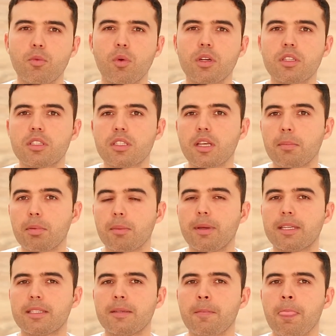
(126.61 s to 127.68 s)
One
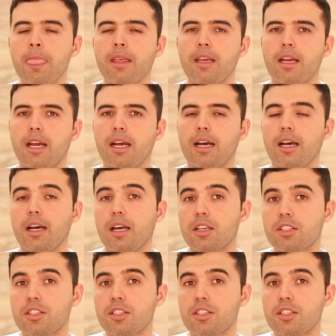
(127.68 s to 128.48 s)
supplement, uh,